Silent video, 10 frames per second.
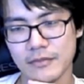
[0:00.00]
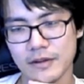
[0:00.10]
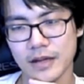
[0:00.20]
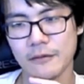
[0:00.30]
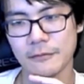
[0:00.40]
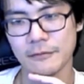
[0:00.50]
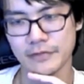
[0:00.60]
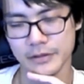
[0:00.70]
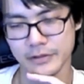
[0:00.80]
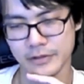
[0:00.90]
I
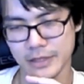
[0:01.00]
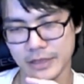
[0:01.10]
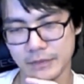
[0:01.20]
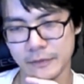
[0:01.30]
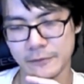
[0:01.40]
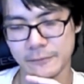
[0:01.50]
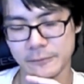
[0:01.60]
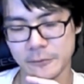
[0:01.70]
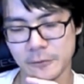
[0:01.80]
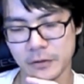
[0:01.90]
feel like moving
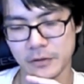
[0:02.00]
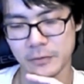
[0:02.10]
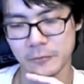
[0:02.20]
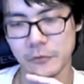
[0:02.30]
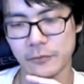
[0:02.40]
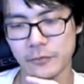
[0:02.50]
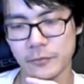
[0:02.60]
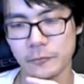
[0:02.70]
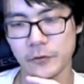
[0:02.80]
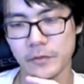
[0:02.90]
forward with
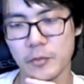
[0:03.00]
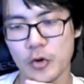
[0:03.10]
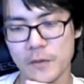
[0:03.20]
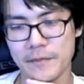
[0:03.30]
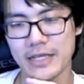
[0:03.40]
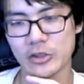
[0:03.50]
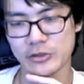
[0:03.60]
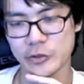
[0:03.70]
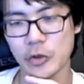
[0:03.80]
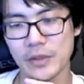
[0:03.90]
when more
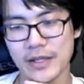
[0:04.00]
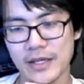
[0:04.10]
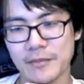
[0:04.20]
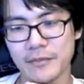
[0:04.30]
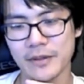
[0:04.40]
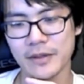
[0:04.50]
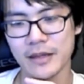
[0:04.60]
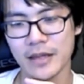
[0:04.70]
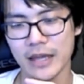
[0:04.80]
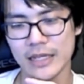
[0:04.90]
majors open up
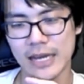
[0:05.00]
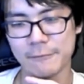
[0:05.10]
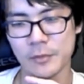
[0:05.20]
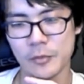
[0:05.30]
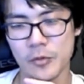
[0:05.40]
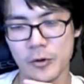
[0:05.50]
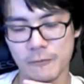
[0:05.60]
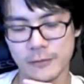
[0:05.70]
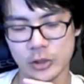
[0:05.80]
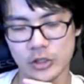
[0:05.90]
and I have more
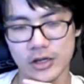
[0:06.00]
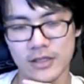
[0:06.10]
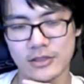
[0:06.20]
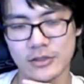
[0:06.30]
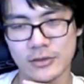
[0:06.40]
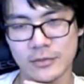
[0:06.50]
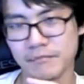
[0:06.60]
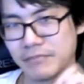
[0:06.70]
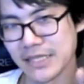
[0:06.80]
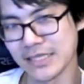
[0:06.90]
of a shot to
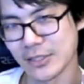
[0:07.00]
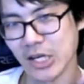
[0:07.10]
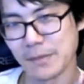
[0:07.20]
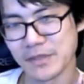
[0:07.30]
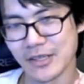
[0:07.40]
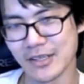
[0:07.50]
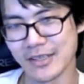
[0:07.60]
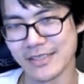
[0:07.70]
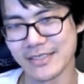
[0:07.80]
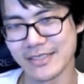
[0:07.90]
beat the top
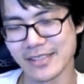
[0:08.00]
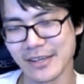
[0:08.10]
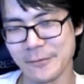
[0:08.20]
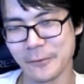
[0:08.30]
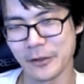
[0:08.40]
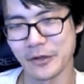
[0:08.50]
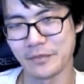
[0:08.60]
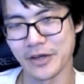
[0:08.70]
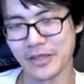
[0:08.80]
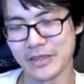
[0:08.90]
dogs where
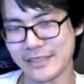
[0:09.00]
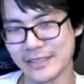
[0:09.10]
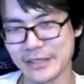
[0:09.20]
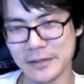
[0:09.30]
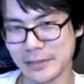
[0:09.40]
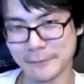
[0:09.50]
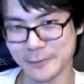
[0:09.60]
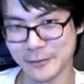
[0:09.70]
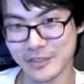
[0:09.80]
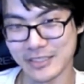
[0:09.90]
I'm not necessarily the
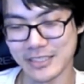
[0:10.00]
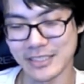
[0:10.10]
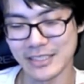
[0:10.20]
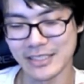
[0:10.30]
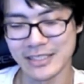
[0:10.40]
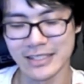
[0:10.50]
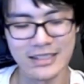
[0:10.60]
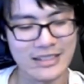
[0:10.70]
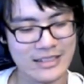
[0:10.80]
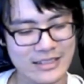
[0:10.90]
first seed,
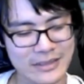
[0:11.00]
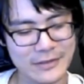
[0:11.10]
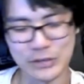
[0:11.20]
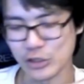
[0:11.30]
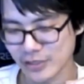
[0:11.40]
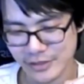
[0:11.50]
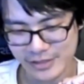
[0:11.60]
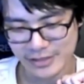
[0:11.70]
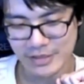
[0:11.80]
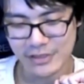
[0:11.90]
you know,
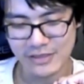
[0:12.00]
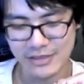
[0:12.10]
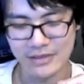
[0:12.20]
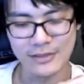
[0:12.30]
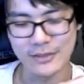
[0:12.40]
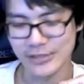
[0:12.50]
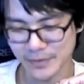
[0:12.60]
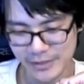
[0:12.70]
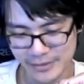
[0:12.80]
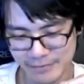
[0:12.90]
Genesis,
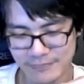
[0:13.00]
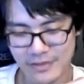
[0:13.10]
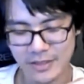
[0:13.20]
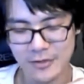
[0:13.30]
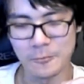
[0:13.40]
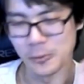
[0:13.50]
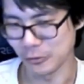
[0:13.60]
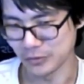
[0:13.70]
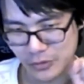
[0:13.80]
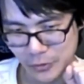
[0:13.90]
Summit,
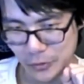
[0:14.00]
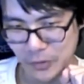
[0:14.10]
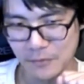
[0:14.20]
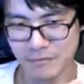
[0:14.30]
World Tour,